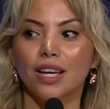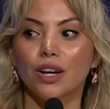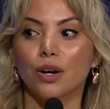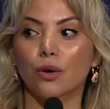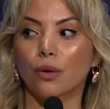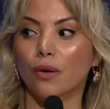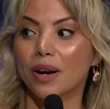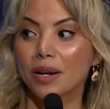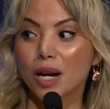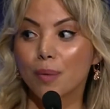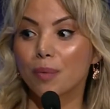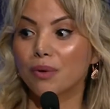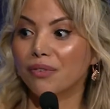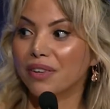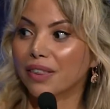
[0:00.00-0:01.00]
Growing up
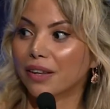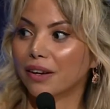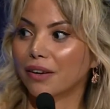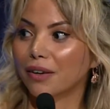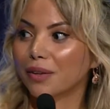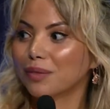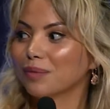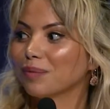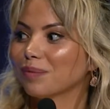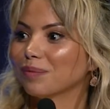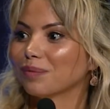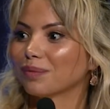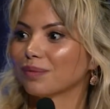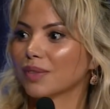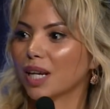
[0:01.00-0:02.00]
over there,
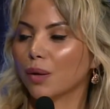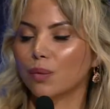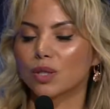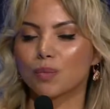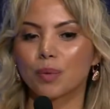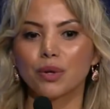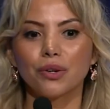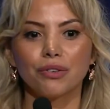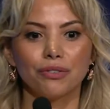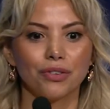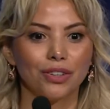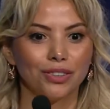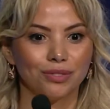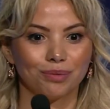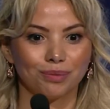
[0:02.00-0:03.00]
it was
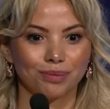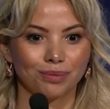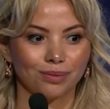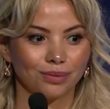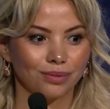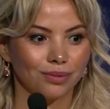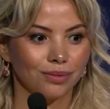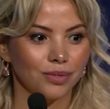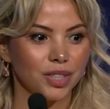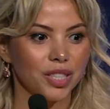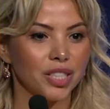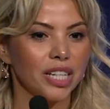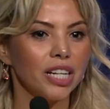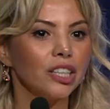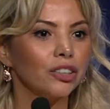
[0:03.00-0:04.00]
beautiful. The
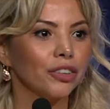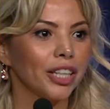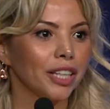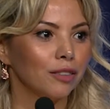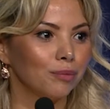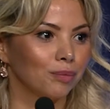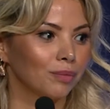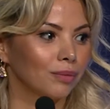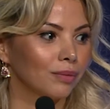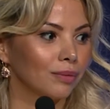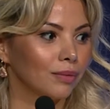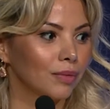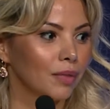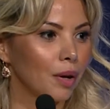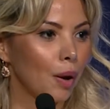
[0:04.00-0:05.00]
scenery,
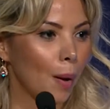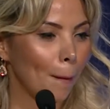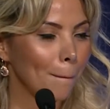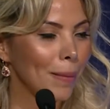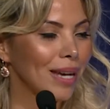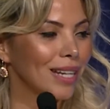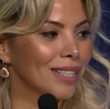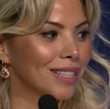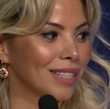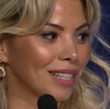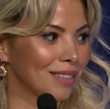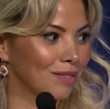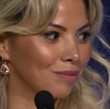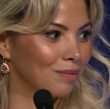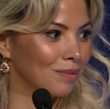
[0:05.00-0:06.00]

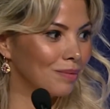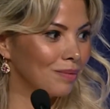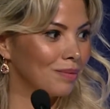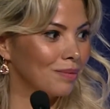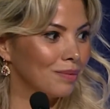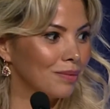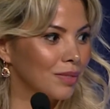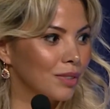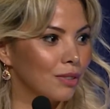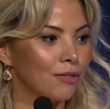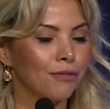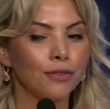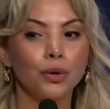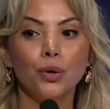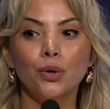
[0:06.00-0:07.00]
amazing. The
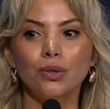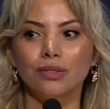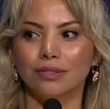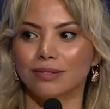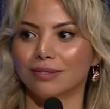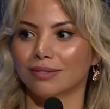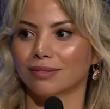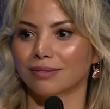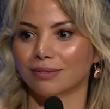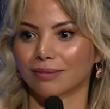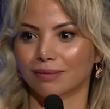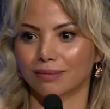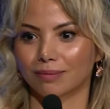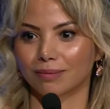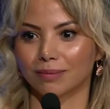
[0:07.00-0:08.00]
food,
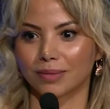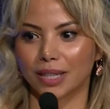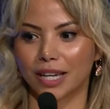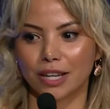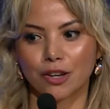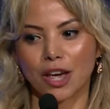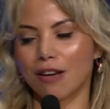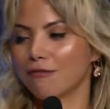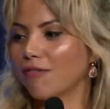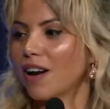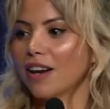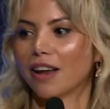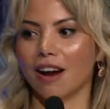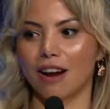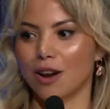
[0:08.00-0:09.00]
you can't
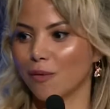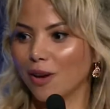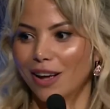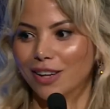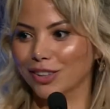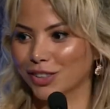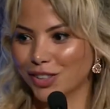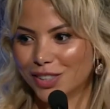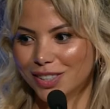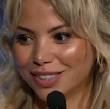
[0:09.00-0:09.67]
find it anywhere else.